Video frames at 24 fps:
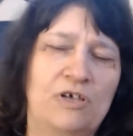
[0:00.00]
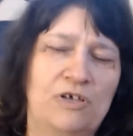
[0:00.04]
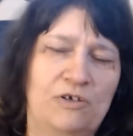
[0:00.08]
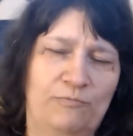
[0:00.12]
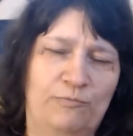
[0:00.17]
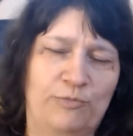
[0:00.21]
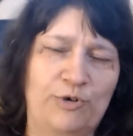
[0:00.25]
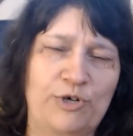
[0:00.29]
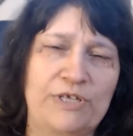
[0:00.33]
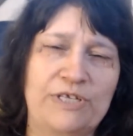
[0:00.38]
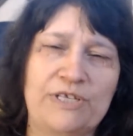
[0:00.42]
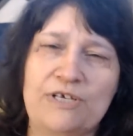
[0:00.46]

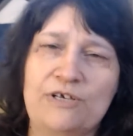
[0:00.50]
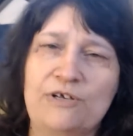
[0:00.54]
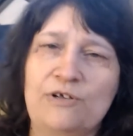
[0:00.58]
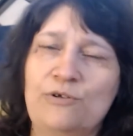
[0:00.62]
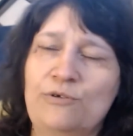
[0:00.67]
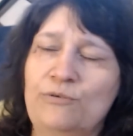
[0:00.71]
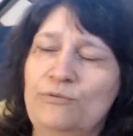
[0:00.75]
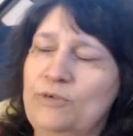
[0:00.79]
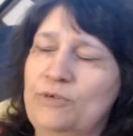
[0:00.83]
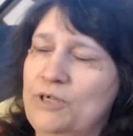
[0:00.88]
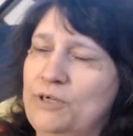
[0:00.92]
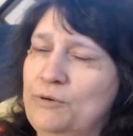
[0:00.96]

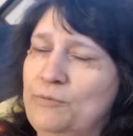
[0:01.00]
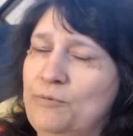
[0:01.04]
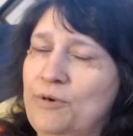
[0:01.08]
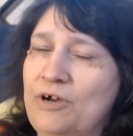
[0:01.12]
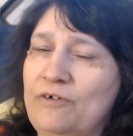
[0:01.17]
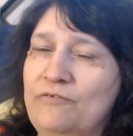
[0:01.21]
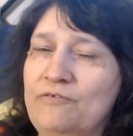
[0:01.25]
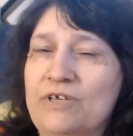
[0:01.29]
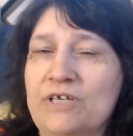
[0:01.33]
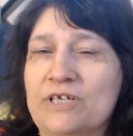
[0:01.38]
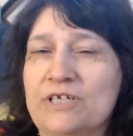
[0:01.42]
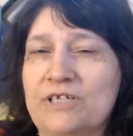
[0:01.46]
Brazil,
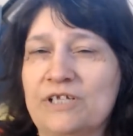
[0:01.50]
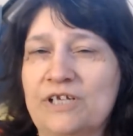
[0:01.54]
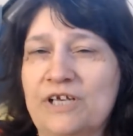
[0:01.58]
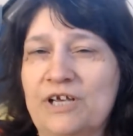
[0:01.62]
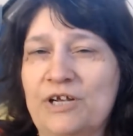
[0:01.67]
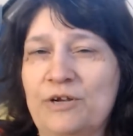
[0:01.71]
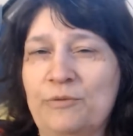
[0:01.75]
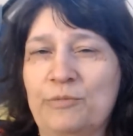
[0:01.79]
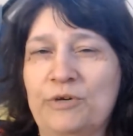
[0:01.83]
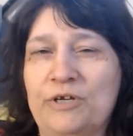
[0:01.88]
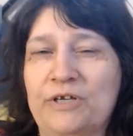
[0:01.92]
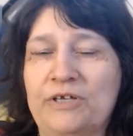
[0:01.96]
obviously
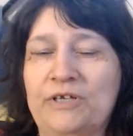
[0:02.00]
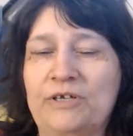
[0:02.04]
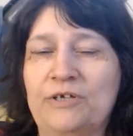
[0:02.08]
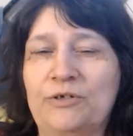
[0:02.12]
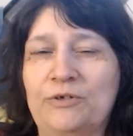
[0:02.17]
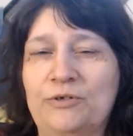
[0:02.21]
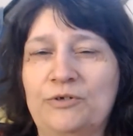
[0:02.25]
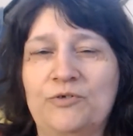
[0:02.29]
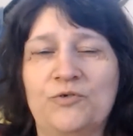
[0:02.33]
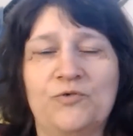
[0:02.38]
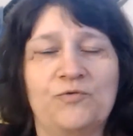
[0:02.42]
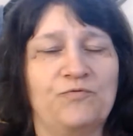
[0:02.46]
anybody
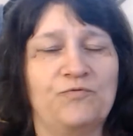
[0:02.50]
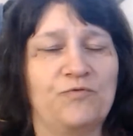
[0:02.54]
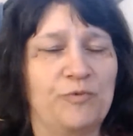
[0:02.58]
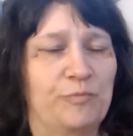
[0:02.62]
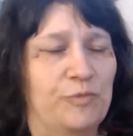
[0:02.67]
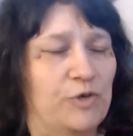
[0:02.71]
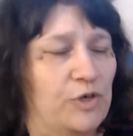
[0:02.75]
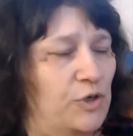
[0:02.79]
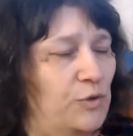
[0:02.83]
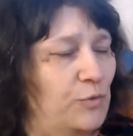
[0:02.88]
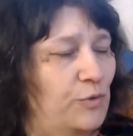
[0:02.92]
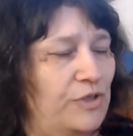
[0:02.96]
who's
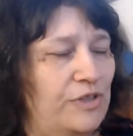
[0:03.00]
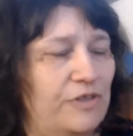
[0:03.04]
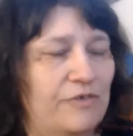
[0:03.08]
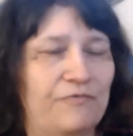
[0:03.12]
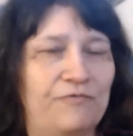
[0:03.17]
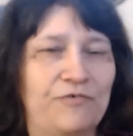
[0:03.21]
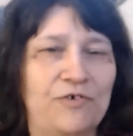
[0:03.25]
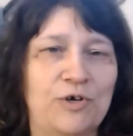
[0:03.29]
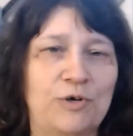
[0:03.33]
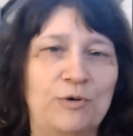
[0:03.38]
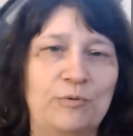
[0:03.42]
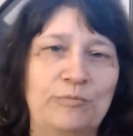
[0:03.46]
familiar with the
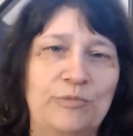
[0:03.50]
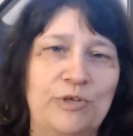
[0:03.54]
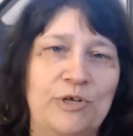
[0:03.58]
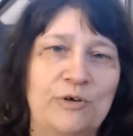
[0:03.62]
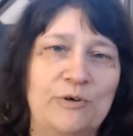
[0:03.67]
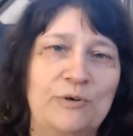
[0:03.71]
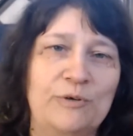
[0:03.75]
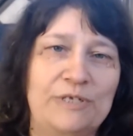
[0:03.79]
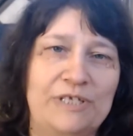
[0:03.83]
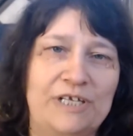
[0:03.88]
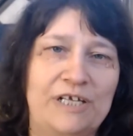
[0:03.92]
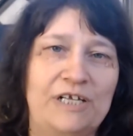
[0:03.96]
film
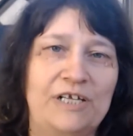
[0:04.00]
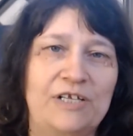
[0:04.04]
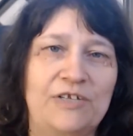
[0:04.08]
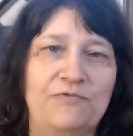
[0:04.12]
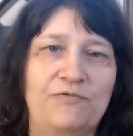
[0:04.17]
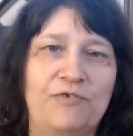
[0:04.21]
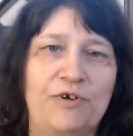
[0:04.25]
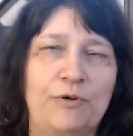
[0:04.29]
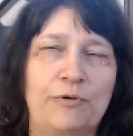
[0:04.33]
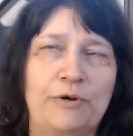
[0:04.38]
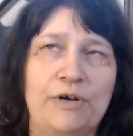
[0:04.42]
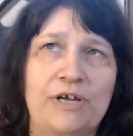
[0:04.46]
knows that it's
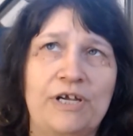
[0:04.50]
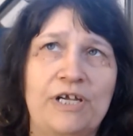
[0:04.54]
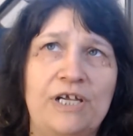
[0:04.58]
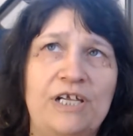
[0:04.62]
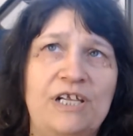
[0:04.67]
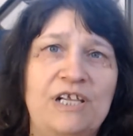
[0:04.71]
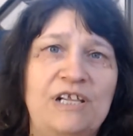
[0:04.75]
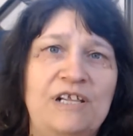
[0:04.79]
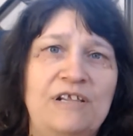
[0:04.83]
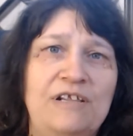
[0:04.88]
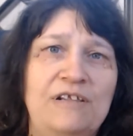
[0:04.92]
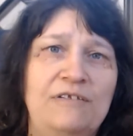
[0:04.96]
very
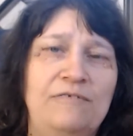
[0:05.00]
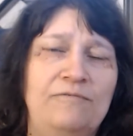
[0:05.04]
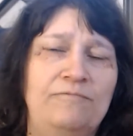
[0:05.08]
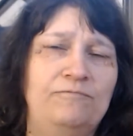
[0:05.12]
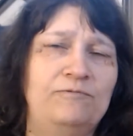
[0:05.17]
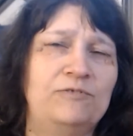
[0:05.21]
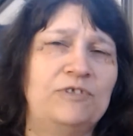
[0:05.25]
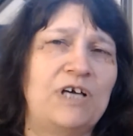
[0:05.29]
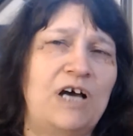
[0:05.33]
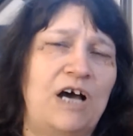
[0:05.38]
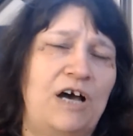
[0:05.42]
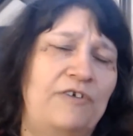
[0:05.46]

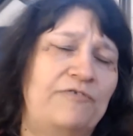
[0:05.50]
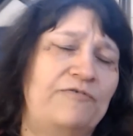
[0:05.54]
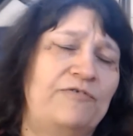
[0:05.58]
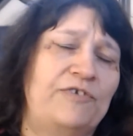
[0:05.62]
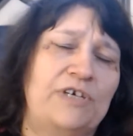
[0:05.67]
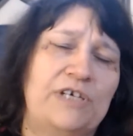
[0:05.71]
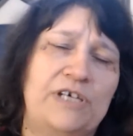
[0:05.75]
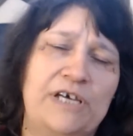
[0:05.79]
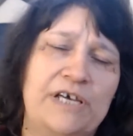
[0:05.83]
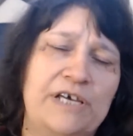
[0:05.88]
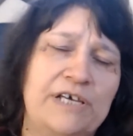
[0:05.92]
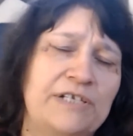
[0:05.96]

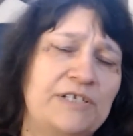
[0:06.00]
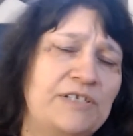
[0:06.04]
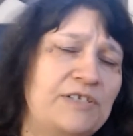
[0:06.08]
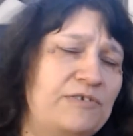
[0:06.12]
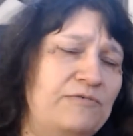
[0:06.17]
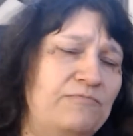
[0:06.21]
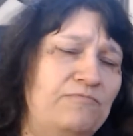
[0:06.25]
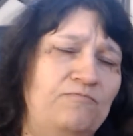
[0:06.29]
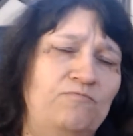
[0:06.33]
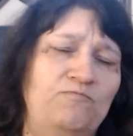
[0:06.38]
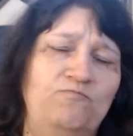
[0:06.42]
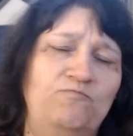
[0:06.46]
Kafkaesque,
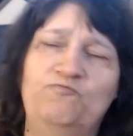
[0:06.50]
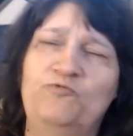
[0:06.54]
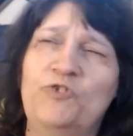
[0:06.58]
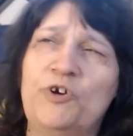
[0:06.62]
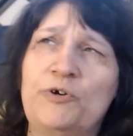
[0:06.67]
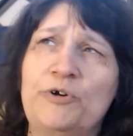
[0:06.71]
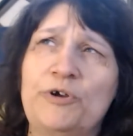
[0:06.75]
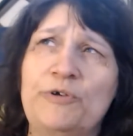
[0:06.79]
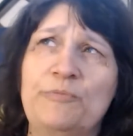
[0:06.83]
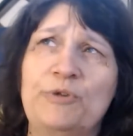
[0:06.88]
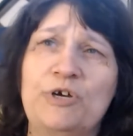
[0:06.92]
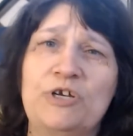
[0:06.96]

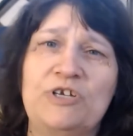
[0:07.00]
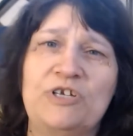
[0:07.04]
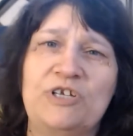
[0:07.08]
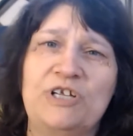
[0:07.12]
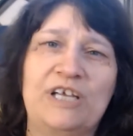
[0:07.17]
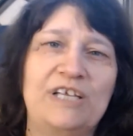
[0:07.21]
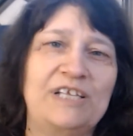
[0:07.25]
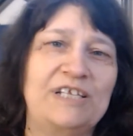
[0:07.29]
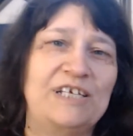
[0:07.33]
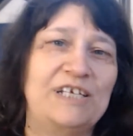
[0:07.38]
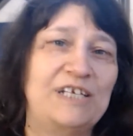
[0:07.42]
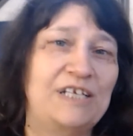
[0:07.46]
very much
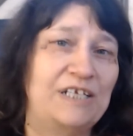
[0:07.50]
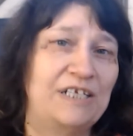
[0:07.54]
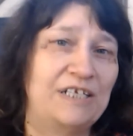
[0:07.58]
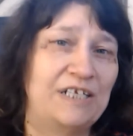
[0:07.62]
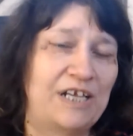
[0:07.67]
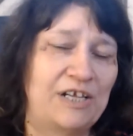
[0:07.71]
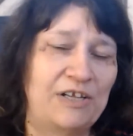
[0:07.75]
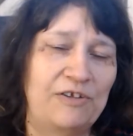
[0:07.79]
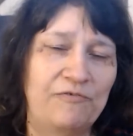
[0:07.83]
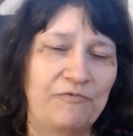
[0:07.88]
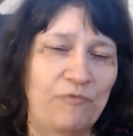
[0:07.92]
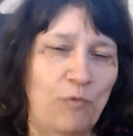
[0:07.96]

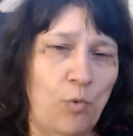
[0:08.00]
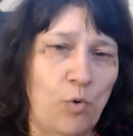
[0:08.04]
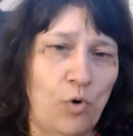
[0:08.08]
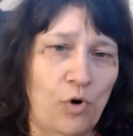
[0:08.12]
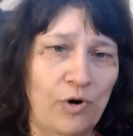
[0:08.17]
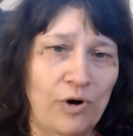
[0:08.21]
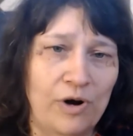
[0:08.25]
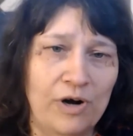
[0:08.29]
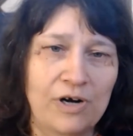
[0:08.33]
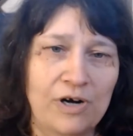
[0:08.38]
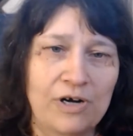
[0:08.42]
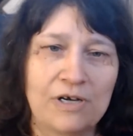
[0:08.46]

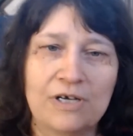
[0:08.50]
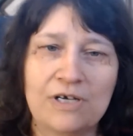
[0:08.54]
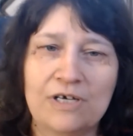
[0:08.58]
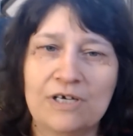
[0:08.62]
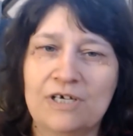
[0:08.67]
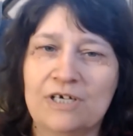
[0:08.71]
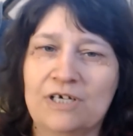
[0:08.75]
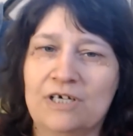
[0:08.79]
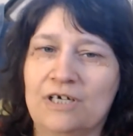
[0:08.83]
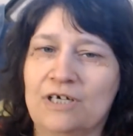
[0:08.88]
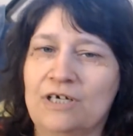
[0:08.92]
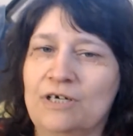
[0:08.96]
1984
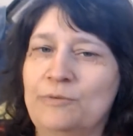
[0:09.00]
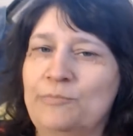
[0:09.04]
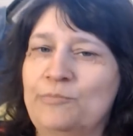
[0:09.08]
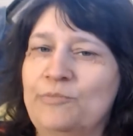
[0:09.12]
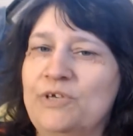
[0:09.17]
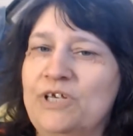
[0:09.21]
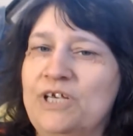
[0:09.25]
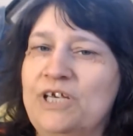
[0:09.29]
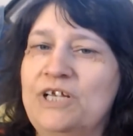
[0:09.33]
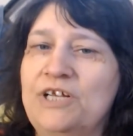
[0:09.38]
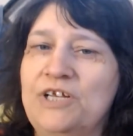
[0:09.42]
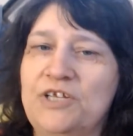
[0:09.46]

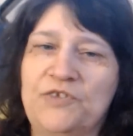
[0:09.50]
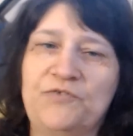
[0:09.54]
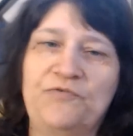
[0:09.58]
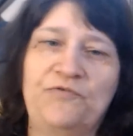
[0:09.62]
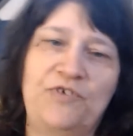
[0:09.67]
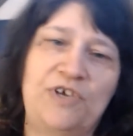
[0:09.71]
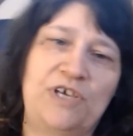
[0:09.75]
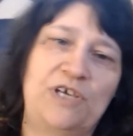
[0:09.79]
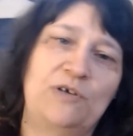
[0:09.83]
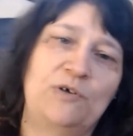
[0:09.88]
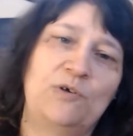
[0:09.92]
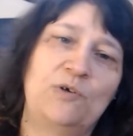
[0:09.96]
in its
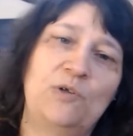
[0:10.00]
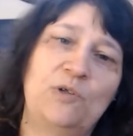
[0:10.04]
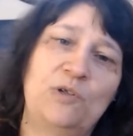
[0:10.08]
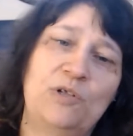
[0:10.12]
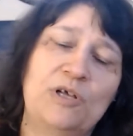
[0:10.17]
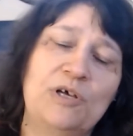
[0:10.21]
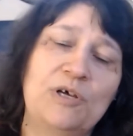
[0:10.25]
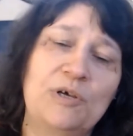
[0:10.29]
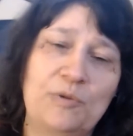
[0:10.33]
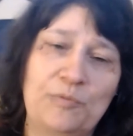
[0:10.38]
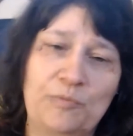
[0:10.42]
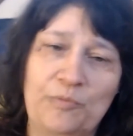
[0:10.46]
feel,
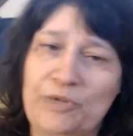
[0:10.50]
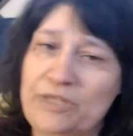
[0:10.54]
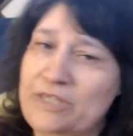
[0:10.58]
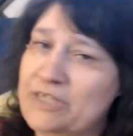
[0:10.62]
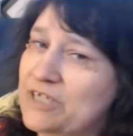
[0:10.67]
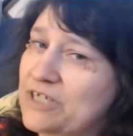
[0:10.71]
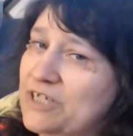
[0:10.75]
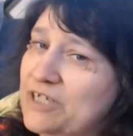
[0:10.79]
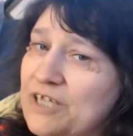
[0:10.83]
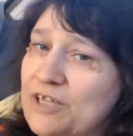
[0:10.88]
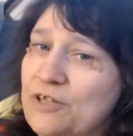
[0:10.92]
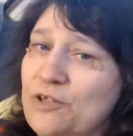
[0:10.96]
but
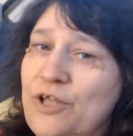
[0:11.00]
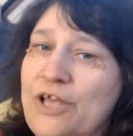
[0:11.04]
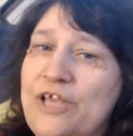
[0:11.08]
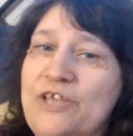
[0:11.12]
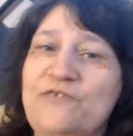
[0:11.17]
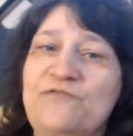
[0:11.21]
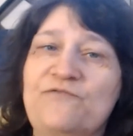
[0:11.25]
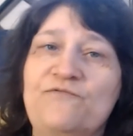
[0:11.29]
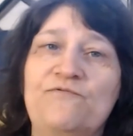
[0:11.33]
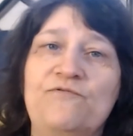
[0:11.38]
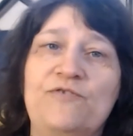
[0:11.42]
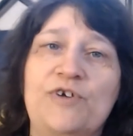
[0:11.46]
still
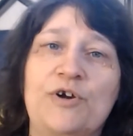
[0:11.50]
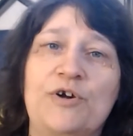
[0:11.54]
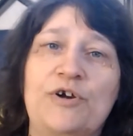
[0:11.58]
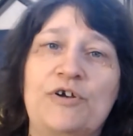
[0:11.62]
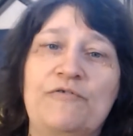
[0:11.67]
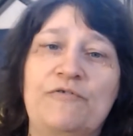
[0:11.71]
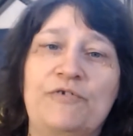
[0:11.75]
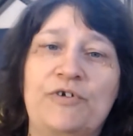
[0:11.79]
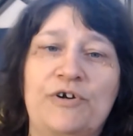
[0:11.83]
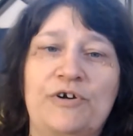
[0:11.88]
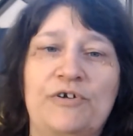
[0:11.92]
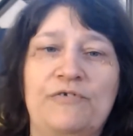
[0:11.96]
has
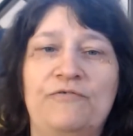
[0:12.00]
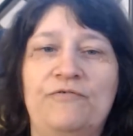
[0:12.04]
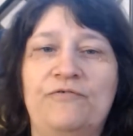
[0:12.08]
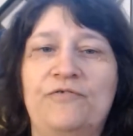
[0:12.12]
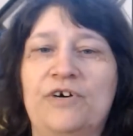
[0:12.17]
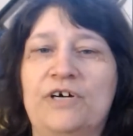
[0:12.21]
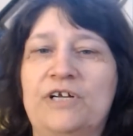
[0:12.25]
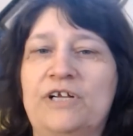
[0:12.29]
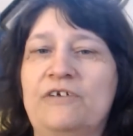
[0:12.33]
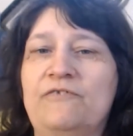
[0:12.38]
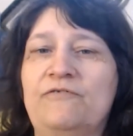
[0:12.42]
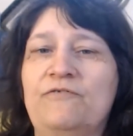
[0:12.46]
very, very
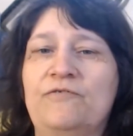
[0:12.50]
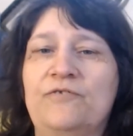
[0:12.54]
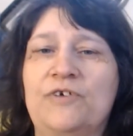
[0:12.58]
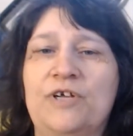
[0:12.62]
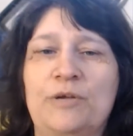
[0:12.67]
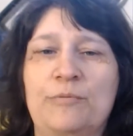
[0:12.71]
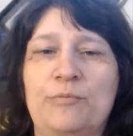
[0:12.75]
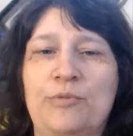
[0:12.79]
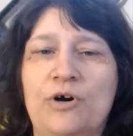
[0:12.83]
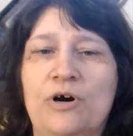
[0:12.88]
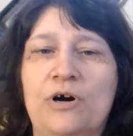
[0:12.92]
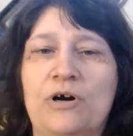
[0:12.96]
funny
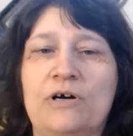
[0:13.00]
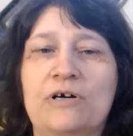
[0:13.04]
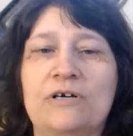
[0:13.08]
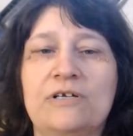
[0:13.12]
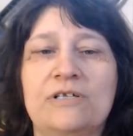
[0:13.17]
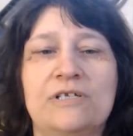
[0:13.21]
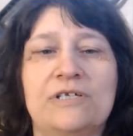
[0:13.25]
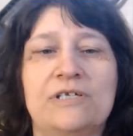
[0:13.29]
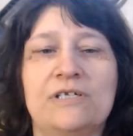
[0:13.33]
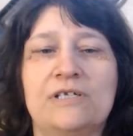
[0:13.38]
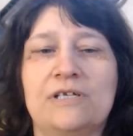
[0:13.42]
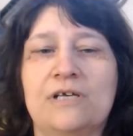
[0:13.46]

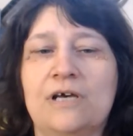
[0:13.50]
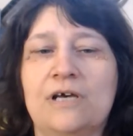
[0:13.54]
parts.